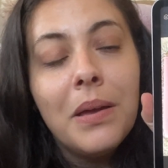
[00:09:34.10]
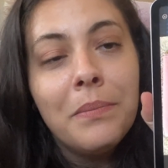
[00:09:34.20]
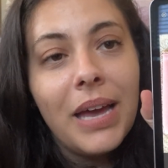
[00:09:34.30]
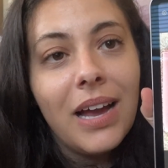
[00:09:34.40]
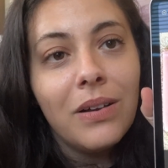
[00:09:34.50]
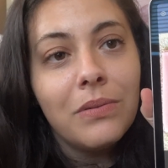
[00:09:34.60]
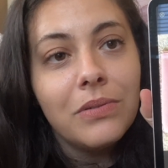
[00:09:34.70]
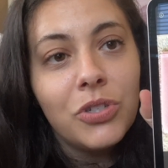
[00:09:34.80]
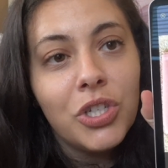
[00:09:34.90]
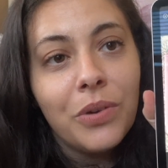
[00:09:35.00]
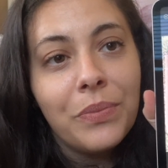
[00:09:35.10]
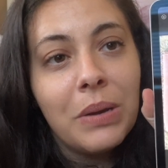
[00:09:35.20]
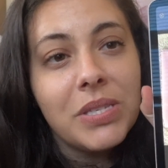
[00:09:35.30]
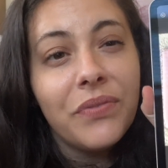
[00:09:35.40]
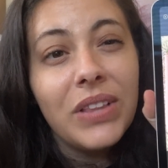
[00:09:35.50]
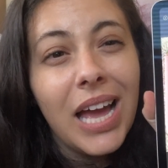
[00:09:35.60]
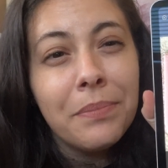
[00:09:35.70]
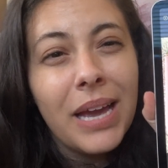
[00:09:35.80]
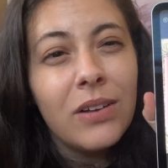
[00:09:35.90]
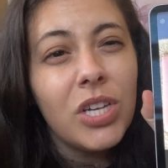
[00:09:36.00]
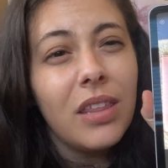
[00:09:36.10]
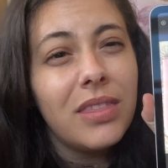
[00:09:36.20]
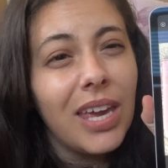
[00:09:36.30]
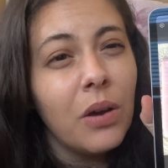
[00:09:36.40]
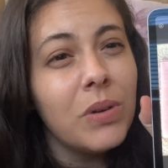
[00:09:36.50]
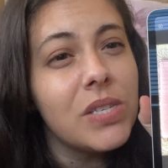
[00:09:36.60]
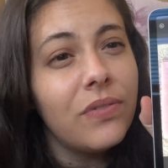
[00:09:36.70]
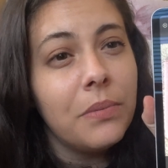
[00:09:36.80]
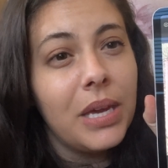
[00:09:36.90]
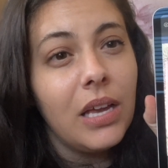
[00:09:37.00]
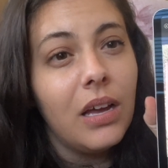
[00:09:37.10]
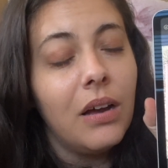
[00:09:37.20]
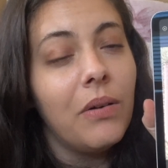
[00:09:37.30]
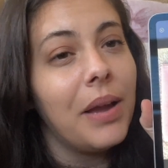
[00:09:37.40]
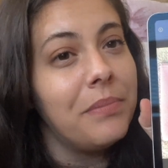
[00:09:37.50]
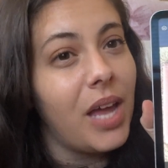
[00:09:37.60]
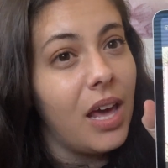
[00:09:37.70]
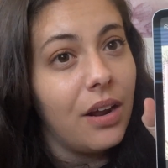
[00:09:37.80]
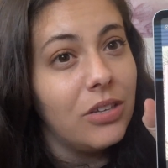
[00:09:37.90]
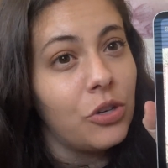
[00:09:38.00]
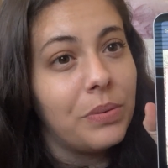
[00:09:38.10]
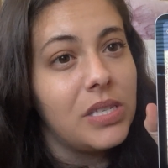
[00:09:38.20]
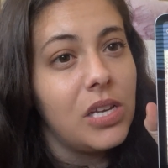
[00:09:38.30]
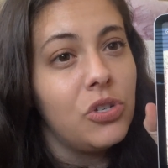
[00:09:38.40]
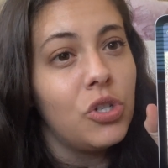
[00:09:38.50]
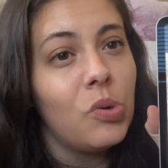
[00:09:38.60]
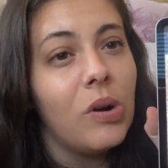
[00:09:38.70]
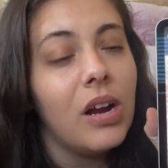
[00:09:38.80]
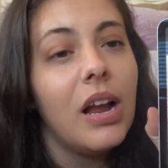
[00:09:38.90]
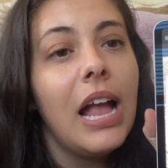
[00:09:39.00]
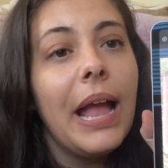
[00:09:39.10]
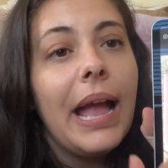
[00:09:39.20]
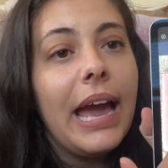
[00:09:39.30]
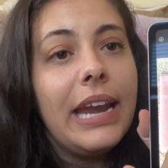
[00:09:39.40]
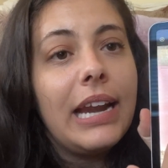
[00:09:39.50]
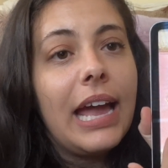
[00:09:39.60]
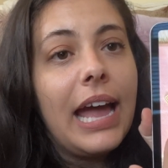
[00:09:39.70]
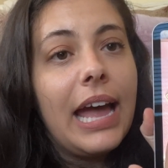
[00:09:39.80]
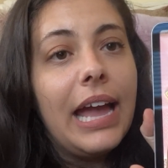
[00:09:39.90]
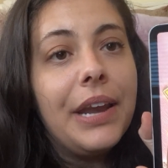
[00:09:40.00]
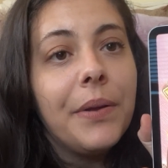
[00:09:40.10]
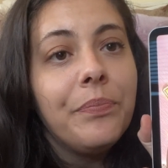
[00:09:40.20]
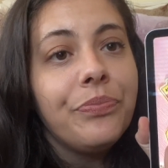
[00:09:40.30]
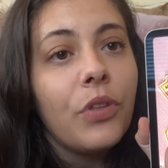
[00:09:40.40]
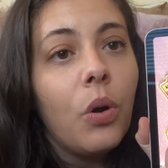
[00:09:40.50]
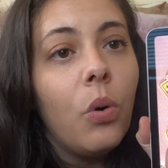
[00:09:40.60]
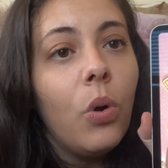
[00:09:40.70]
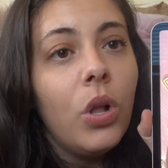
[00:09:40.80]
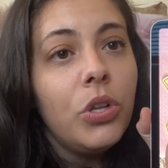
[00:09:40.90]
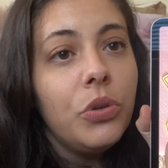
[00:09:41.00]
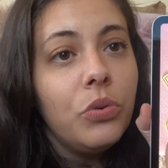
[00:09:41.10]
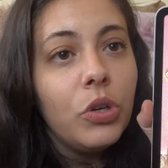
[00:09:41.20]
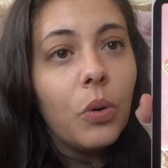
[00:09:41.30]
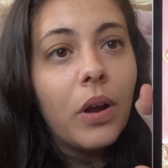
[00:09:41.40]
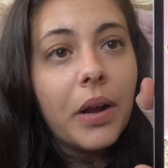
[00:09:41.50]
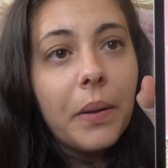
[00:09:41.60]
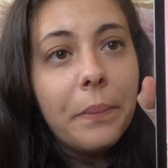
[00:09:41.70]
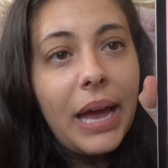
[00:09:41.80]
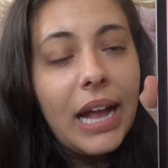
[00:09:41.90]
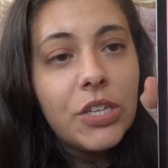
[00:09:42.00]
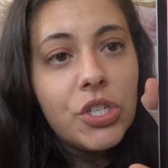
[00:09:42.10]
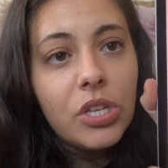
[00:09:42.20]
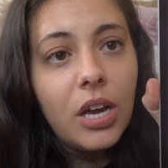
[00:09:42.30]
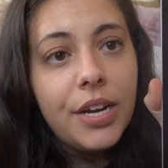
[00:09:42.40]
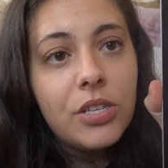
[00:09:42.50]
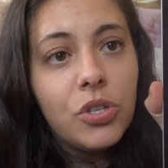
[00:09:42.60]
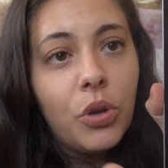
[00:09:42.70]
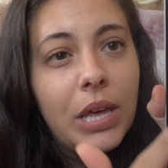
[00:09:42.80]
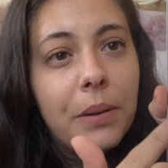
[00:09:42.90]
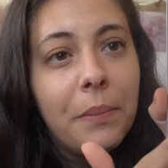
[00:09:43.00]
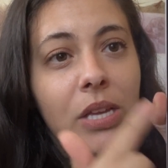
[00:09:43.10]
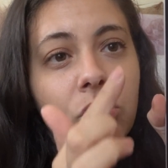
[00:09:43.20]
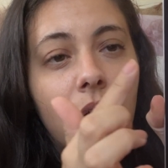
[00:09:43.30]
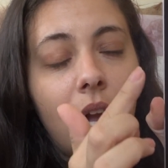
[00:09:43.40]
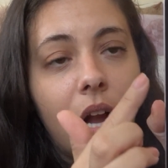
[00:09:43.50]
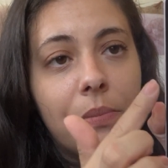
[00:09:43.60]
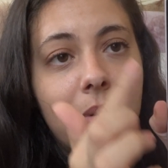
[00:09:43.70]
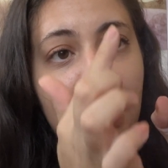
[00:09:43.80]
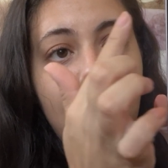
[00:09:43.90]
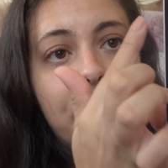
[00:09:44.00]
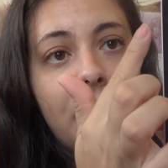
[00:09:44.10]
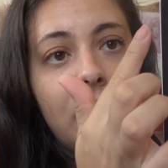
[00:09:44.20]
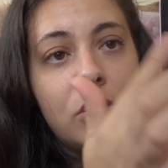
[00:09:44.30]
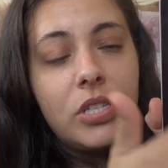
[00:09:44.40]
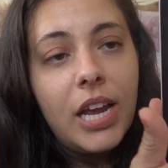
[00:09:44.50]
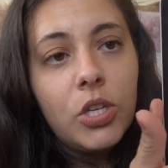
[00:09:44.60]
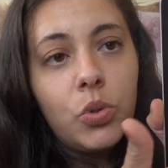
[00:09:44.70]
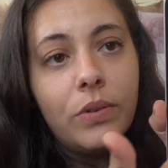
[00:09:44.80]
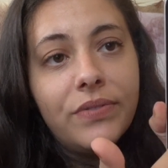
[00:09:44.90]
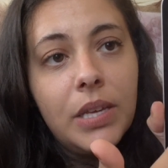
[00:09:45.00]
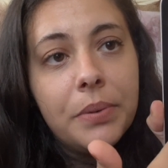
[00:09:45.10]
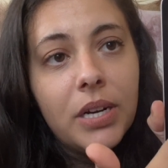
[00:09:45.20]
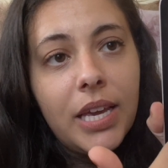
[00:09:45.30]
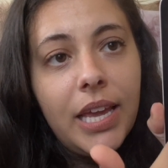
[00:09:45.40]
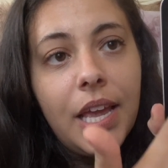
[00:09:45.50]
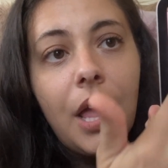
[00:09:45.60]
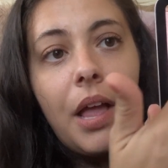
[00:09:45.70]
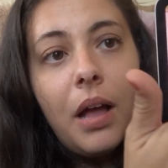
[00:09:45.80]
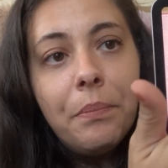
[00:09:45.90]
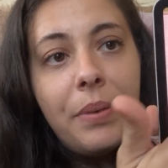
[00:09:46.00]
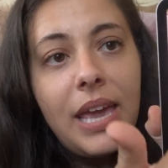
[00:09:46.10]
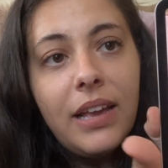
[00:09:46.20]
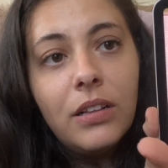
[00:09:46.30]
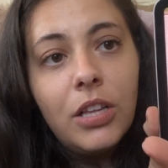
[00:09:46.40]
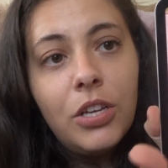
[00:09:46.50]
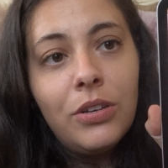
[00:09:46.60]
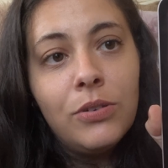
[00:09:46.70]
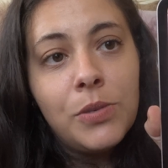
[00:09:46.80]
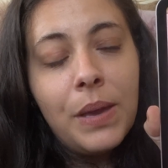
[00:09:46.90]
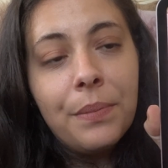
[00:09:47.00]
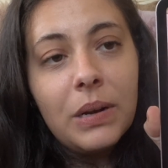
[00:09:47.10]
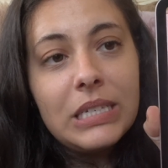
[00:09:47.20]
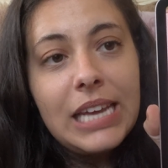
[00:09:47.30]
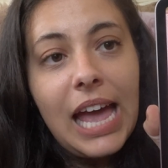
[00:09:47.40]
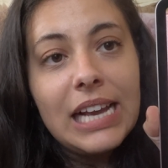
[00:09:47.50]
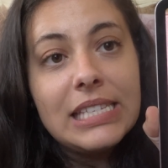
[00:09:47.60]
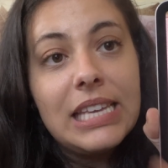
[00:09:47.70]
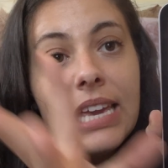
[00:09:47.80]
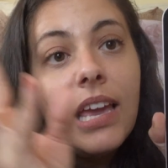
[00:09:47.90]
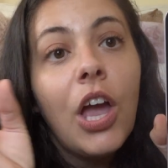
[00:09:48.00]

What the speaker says: pouch. It was a flat pouch. I think it was flamingo. I'm not 100% sure. And it had all New York patches on it. So you had MetroCard, Playbill, Statue of Liberty, a bagel, a newspaper, a taxi